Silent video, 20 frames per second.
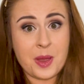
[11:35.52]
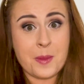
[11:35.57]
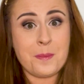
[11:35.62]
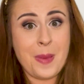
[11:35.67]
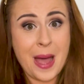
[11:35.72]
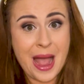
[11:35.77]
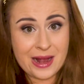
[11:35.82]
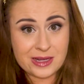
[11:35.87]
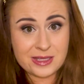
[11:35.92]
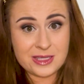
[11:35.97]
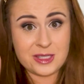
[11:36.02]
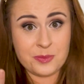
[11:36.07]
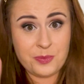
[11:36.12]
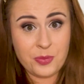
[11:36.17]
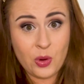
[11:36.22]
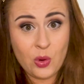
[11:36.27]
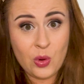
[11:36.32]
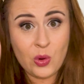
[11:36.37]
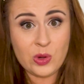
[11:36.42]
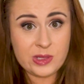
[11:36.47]
back
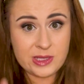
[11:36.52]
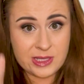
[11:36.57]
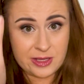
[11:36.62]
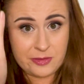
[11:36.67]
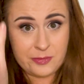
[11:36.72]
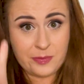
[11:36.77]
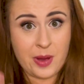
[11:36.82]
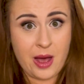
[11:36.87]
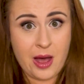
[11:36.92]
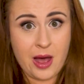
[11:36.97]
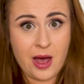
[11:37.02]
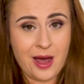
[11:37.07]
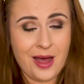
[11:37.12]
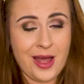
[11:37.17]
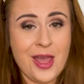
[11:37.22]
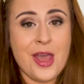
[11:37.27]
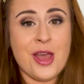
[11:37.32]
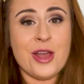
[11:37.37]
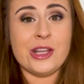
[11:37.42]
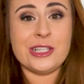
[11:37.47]
supportive
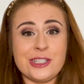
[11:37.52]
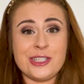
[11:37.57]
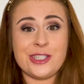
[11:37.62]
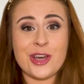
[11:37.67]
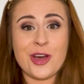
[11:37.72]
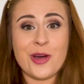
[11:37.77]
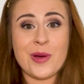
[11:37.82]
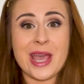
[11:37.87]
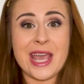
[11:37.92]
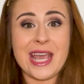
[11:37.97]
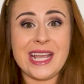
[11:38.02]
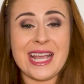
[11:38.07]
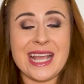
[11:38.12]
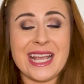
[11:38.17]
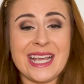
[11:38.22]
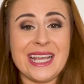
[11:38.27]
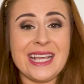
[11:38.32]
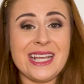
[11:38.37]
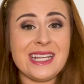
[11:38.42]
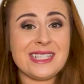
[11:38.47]
part. So it
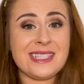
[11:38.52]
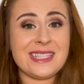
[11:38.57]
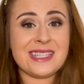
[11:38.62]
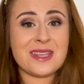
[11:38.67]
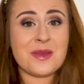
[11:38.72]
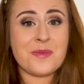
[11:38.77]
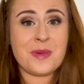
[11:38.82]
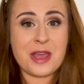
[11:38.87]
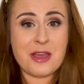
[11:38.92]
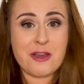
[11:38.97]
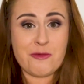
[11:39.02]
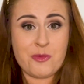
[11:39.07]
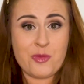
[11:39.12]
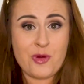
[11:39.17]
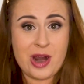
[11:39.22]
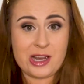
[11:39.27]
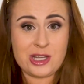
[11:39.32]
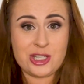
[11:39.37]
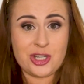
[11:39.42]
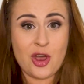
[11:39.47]
eases a bit of
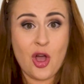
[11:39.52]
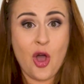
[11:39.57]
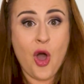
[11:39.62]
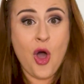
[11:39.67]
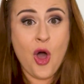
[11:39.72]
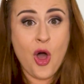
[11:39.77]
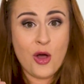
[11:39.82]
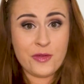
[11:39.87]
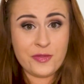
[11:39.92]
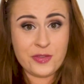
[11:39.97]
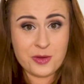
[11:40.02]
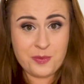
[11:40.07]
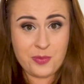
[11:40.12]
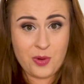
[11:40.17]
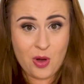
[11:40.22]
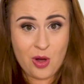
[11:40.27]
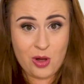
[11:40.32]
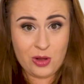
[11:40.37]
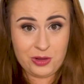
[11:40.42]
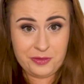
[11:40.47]
pressure off the
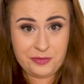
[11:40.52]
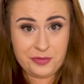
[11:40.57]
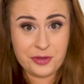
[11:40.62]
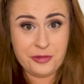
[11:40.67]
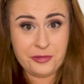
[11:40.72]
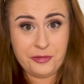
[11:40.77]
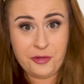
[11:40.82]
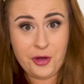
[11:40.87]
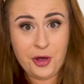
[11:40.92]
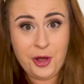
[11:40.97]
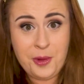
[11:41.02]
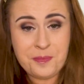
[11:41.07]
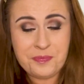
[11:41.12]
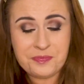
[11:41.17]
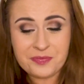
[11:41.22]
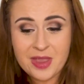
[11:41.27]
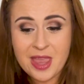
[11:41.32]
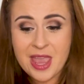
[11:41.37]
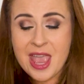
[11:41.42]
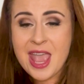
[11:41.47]
ball of the foot.
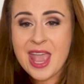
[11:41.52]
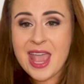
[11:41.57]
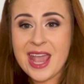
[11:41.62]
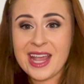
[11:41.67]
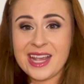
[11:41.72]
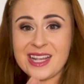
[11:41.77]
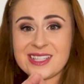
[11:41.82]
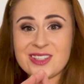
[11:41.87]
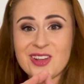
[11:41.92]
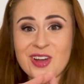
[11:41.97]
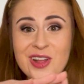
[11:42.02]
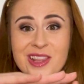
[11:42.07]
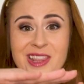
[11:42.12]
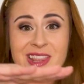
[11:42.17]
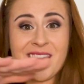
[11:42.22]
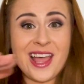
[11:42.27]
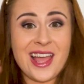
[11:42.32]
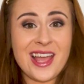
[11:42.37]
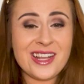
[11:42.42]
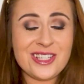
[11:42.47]
It's got a
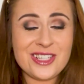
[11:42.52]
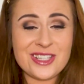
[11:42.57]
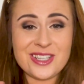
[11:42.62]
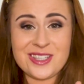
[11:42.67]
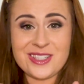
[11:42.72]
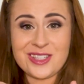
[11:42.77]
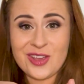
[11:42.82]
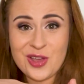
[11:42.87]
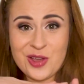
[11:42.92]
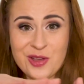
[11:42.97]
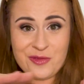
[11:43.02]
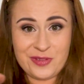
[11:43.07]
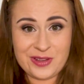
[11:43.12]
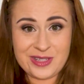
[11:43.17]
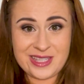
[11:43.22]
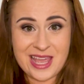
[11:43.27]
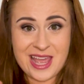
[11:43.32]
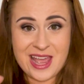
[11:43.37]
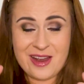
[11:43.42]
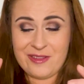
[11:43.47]
larger surface
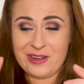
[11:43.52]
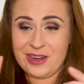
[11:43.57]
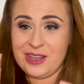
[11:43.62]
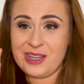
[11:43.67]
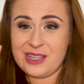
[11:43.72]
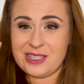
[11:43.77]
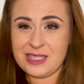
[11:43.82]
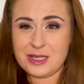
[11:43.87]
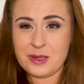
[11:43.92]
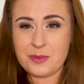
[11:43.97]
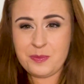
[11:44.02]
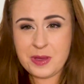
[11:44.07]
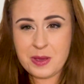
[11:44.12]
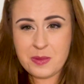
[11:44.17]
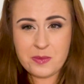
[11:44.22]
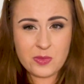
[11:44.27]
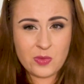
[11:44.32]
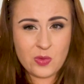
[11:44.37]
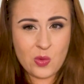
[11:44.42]
area because it's a bit